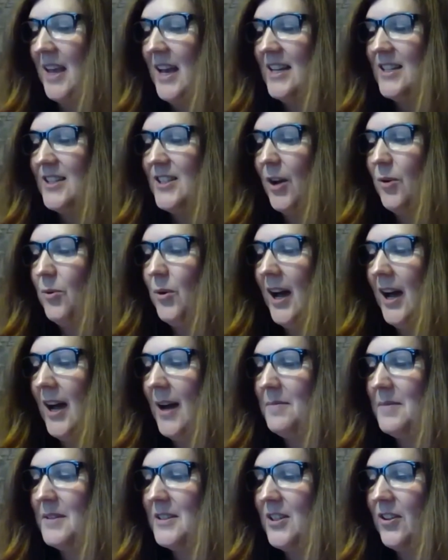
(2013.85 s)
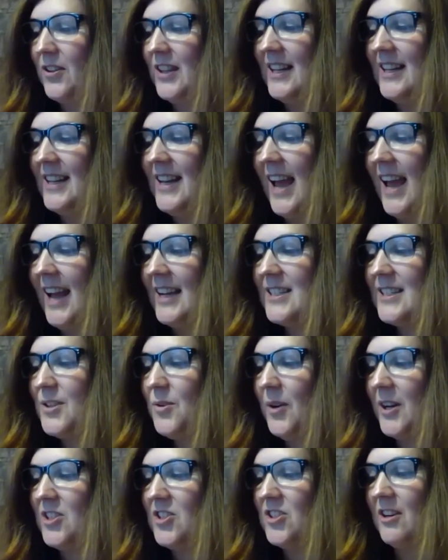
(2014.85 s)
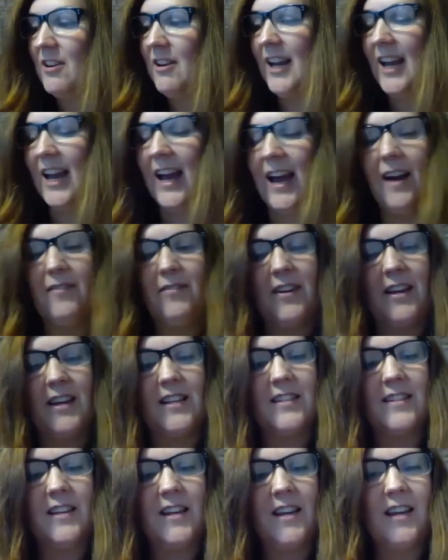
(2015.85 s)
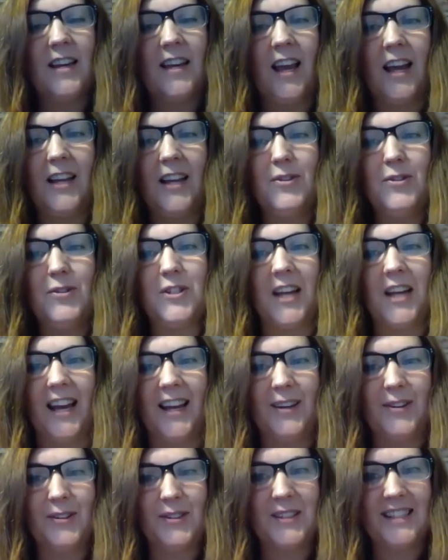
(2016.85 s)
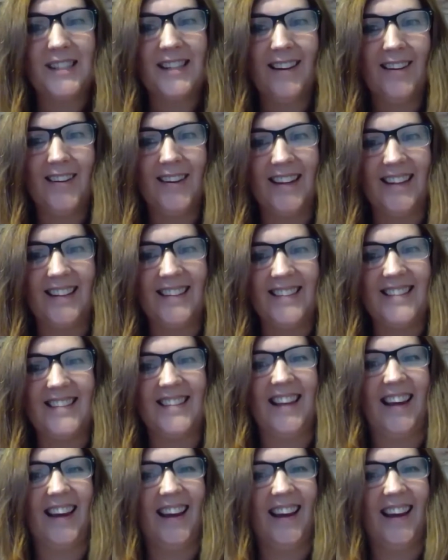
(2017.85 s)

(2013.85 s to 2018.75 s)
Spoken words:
So, so the next question I have is, can you share your slides?